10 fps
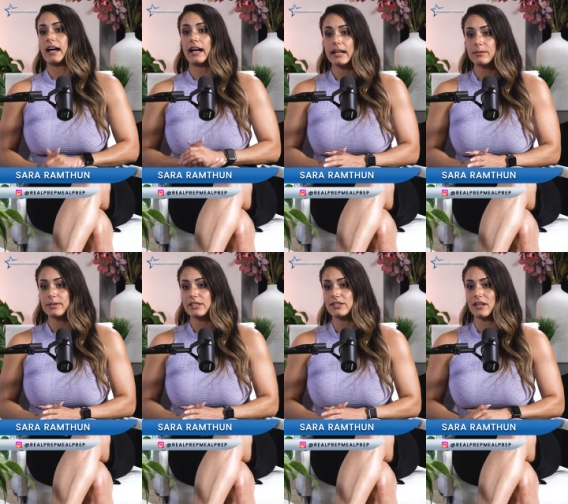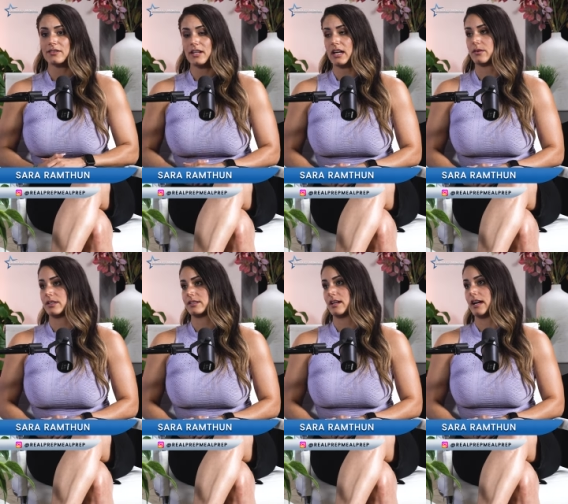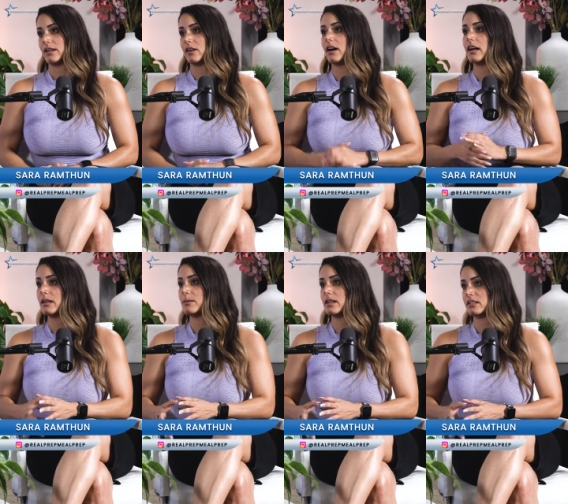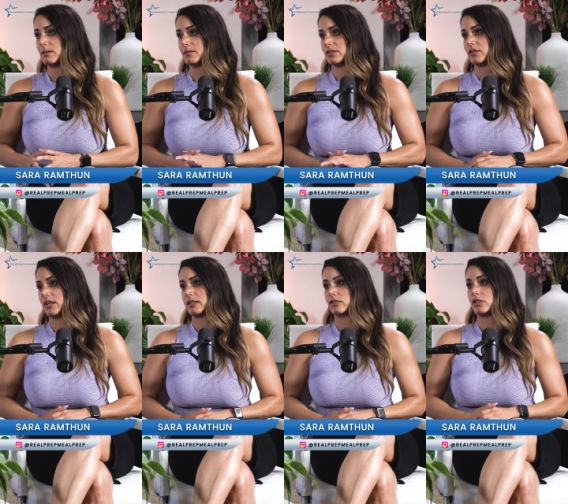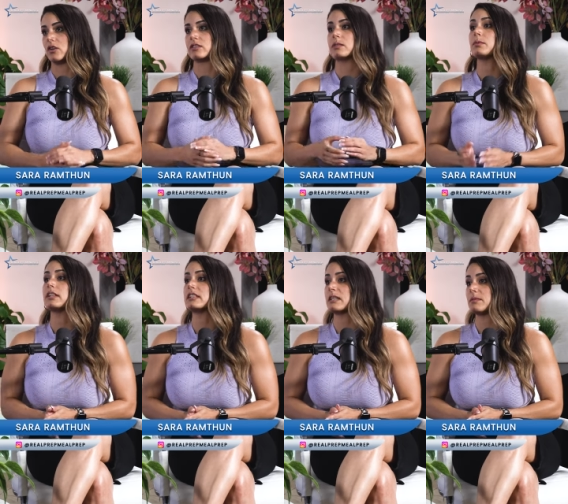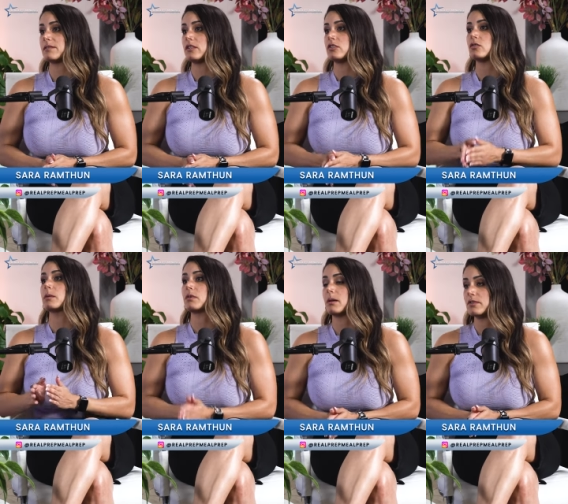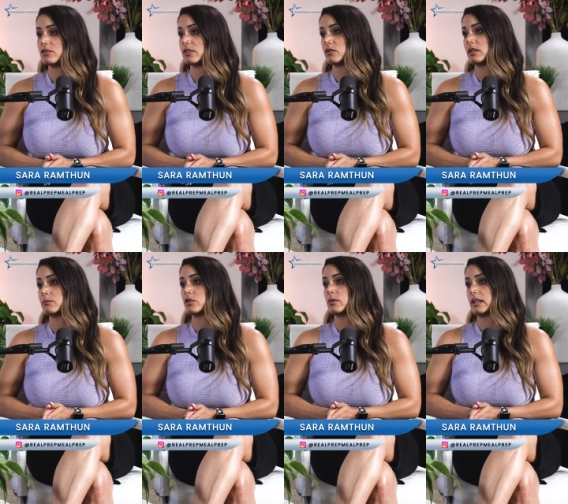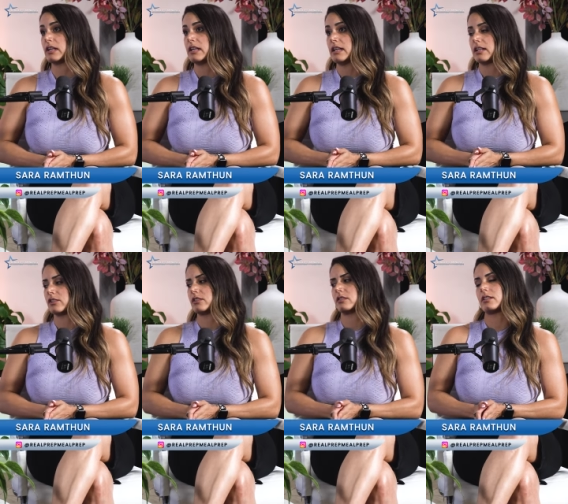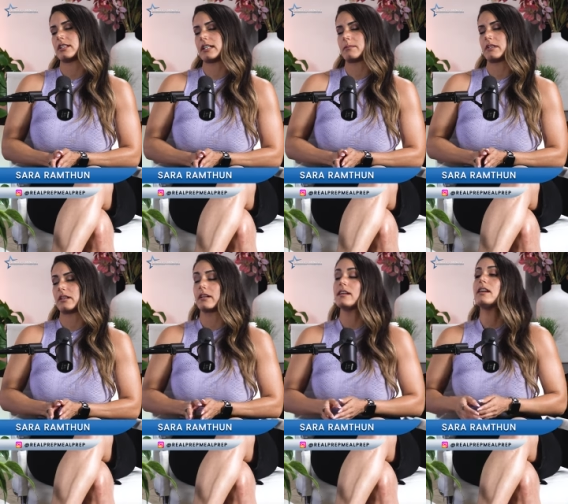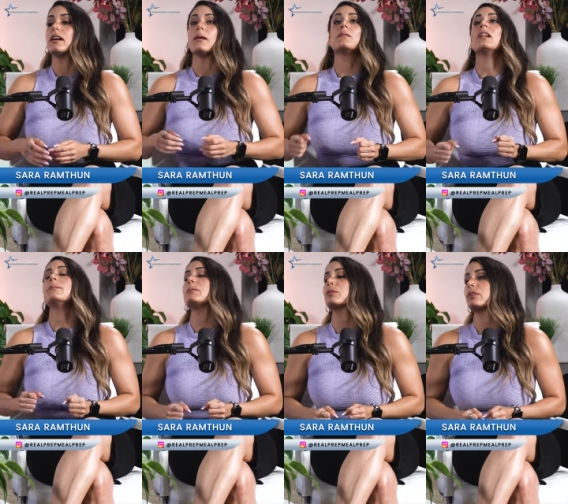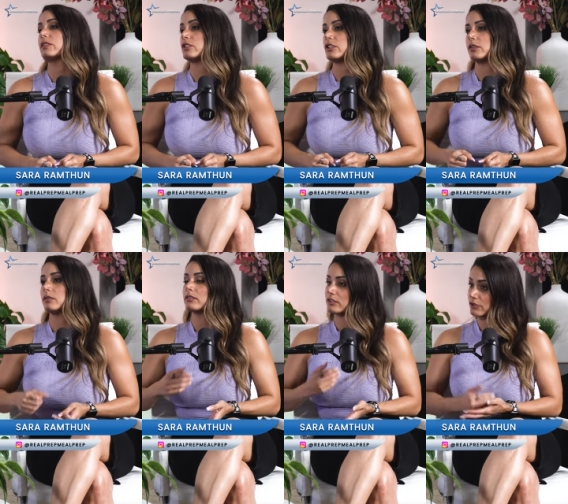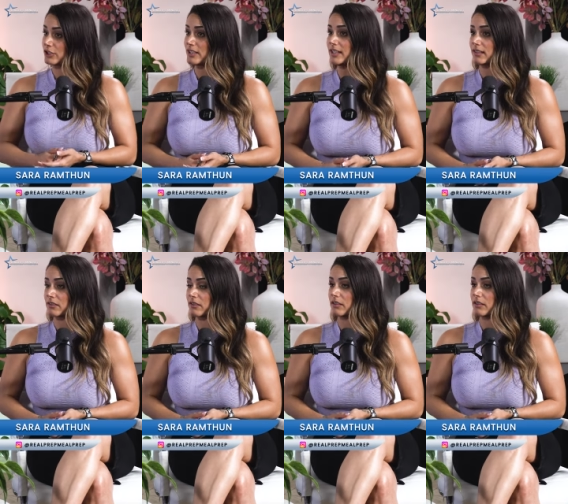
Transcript: I reached out to Iris Kyle. I walked up to her at the show and said, "Please let me feed you. I promise you I know what I'm doing." And she was looking at me, uh, "Let me prove it to you." So she did.